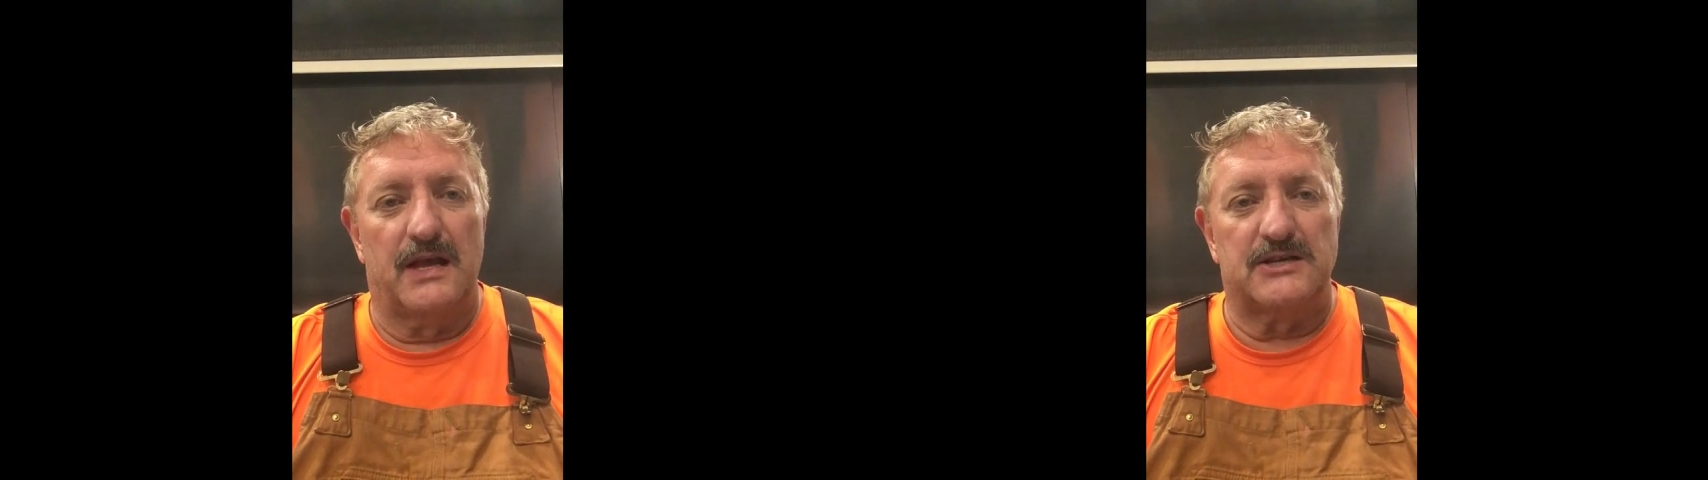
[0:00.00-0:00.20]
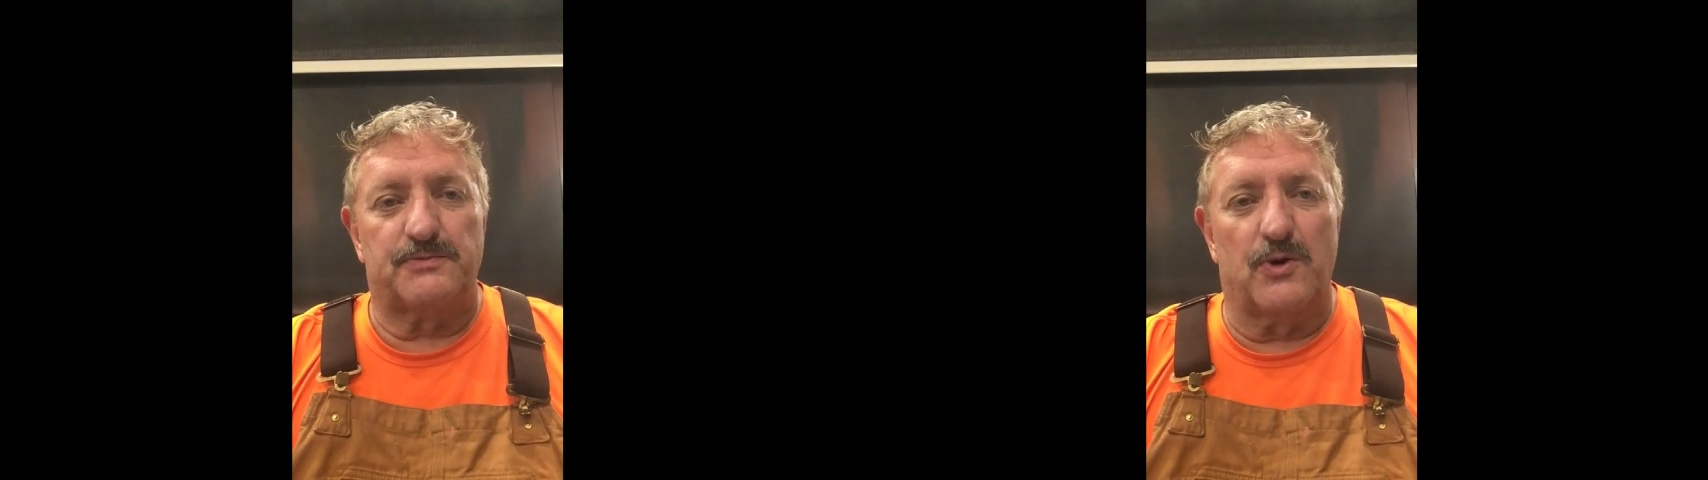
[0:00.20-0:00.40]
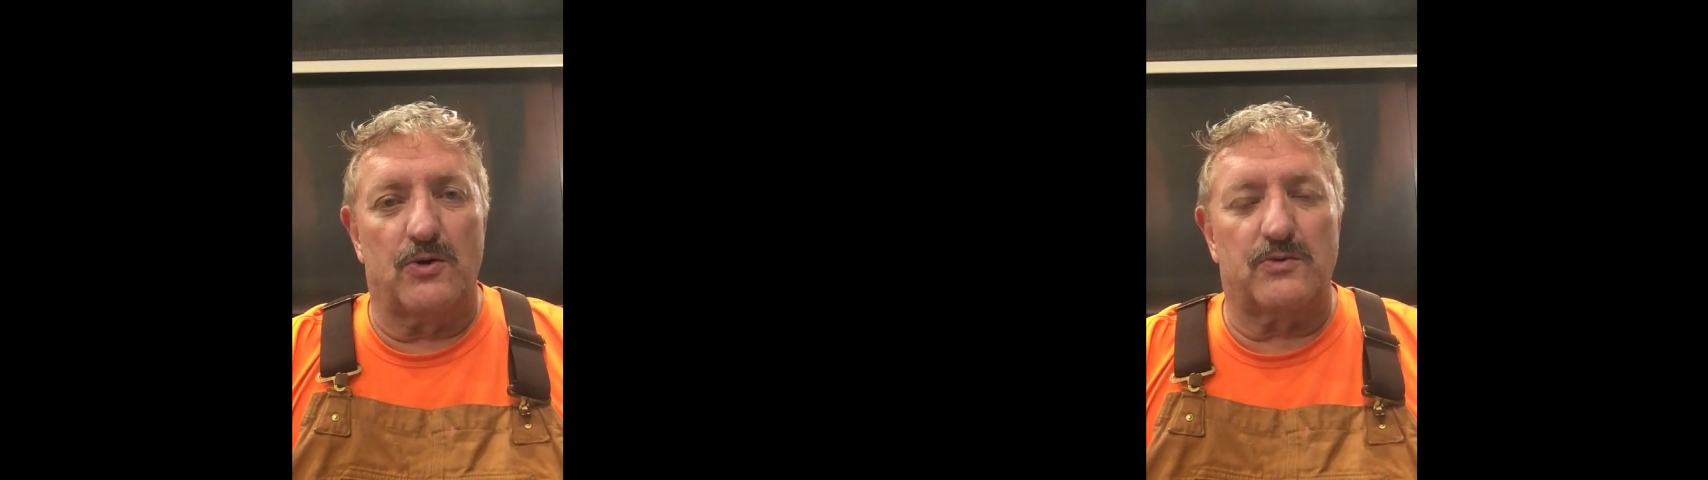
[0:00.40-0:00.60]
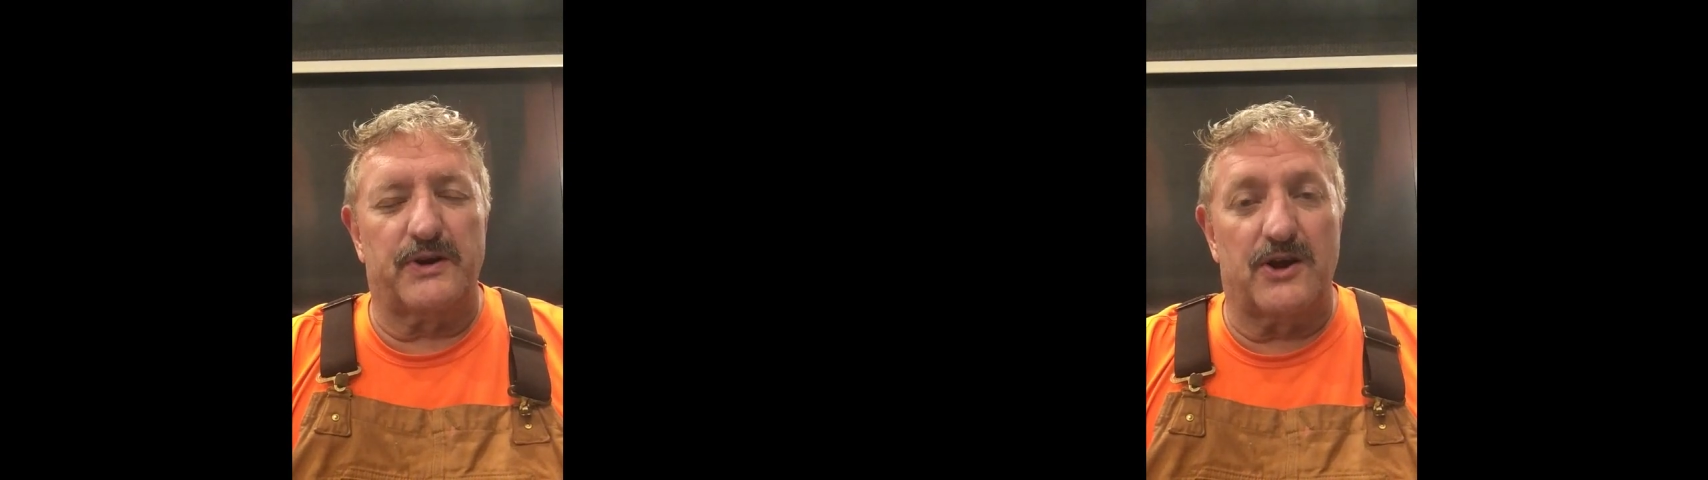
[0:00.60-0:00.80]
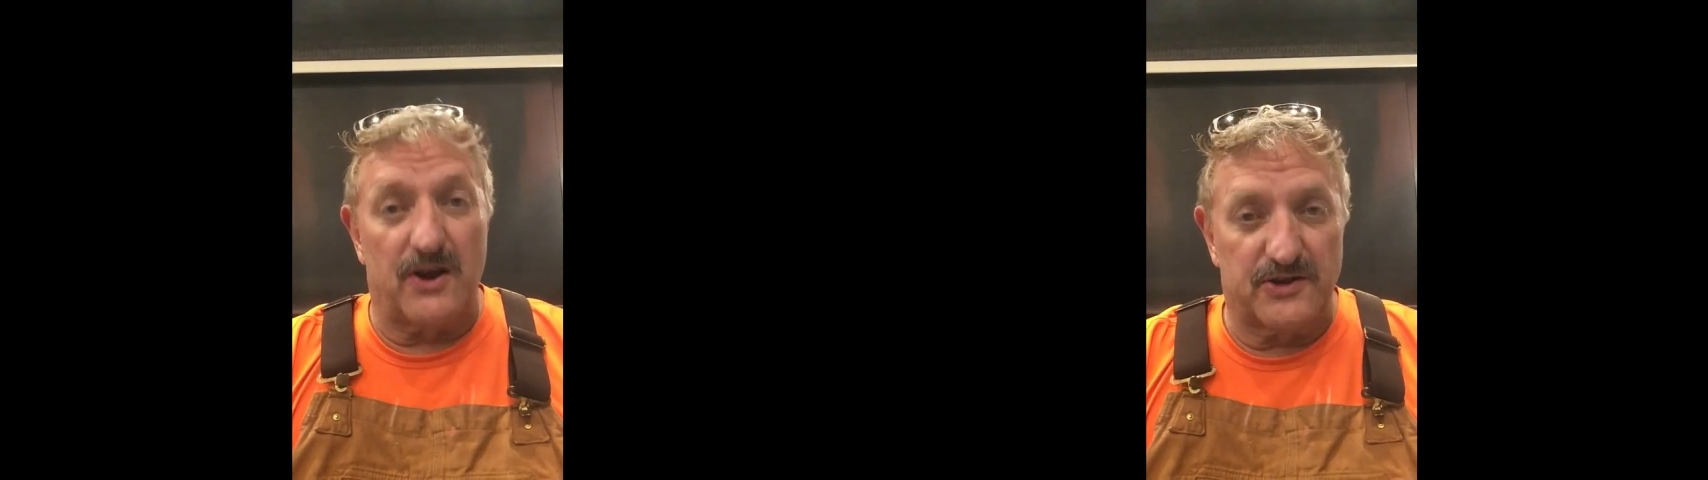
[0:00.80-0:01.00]

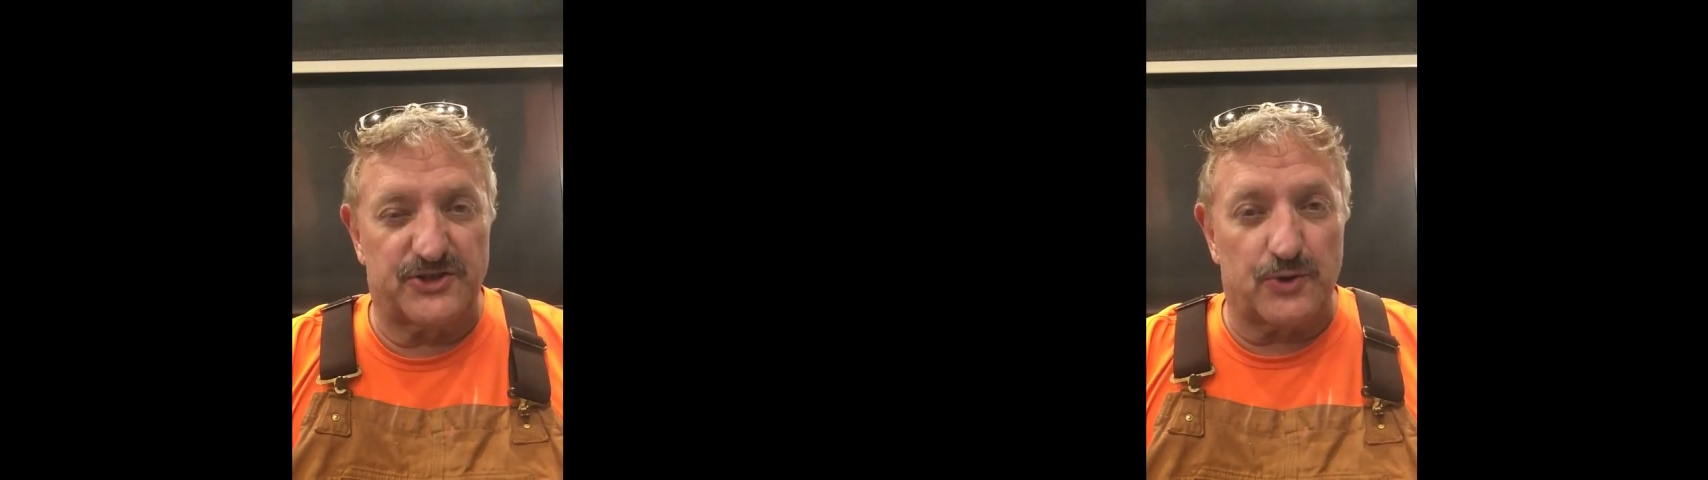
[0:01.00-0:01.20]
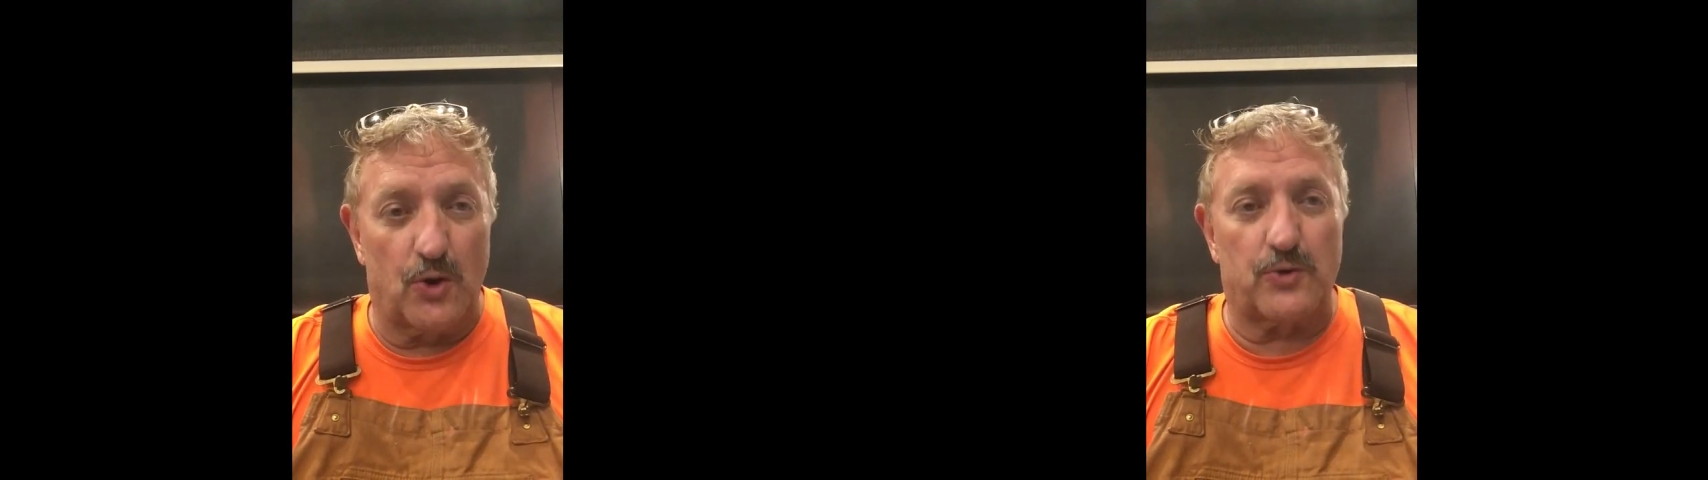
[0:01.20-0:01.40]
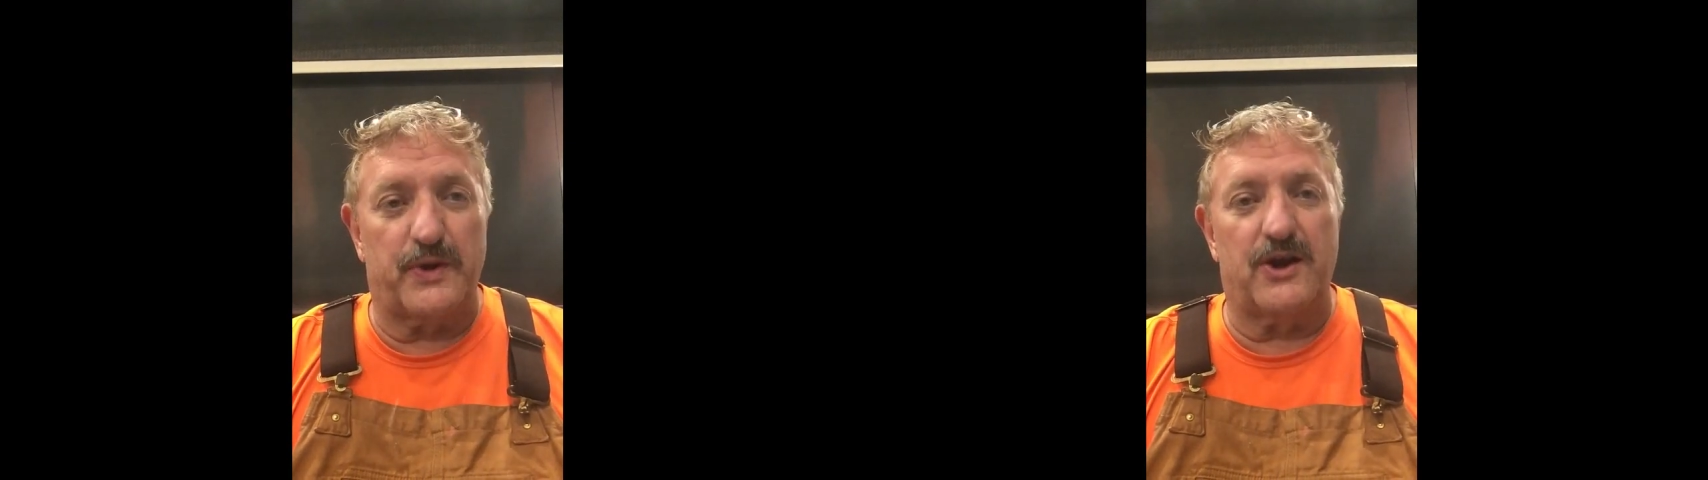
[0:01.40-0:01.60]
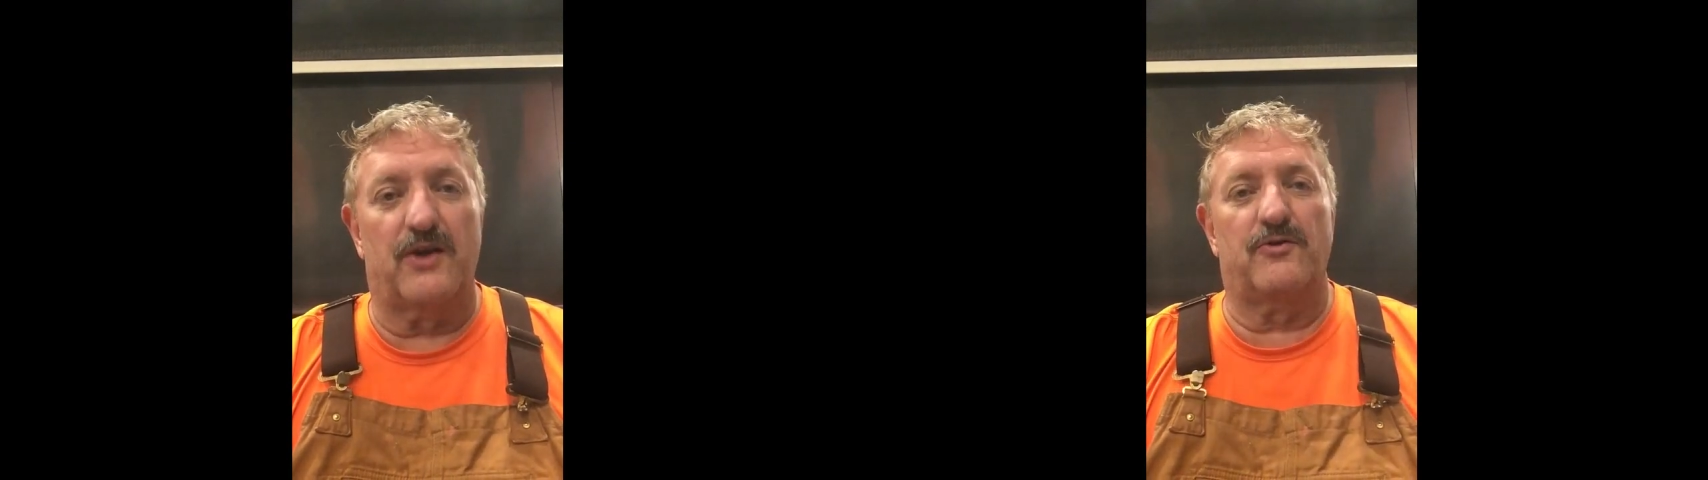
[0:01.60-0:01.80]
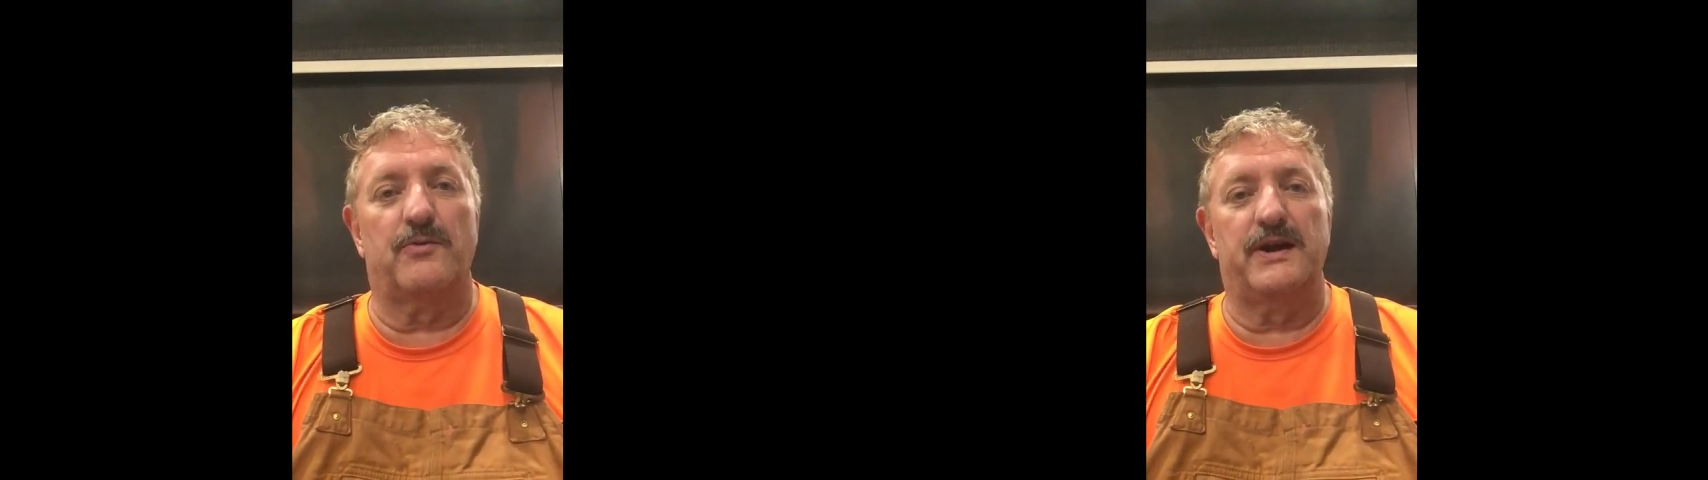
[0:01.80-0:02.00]
Stroke
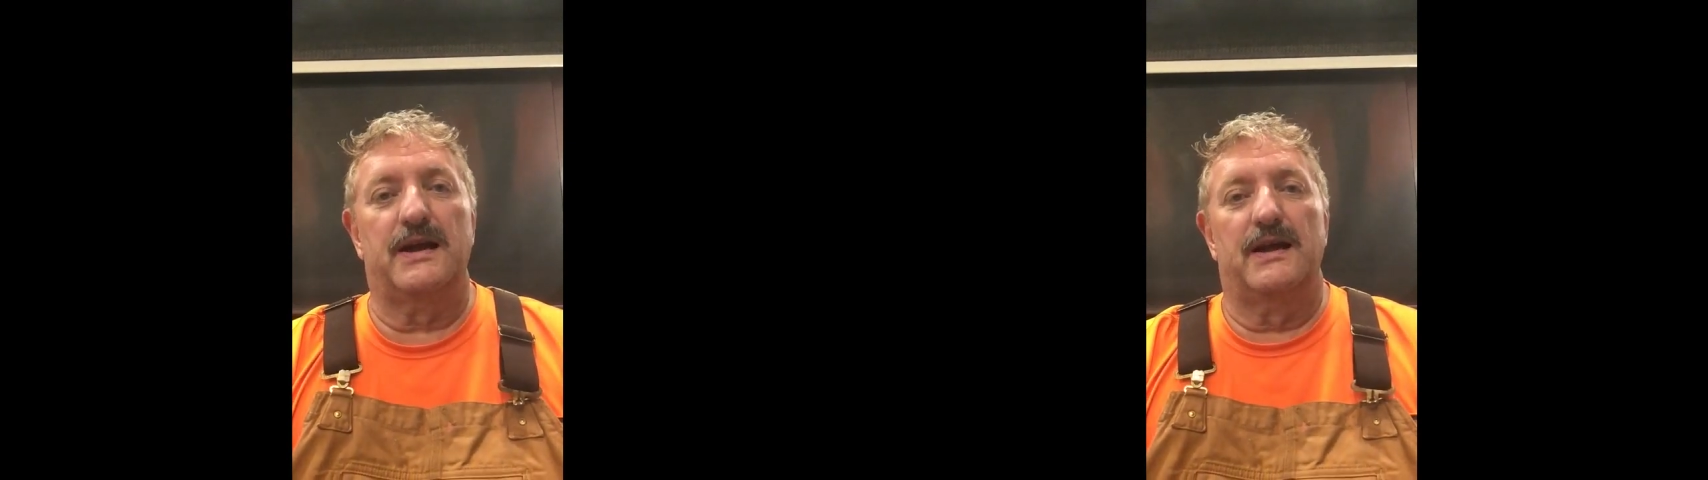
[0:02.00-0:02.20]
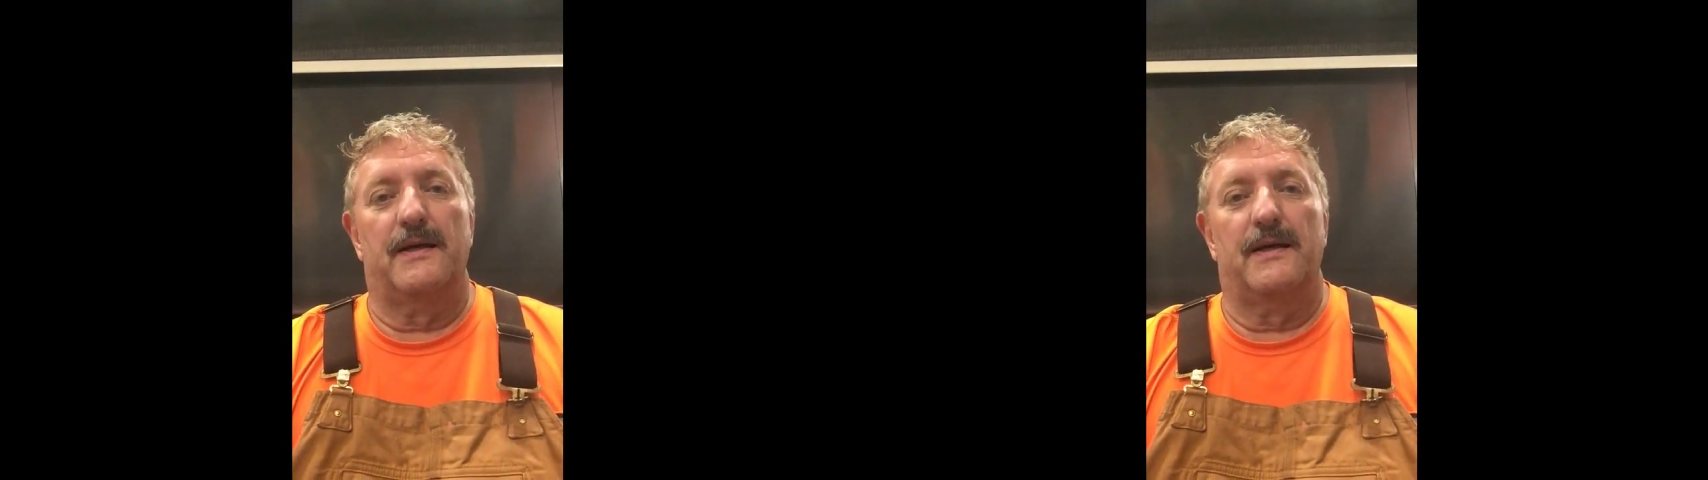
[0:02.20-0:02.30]
recovery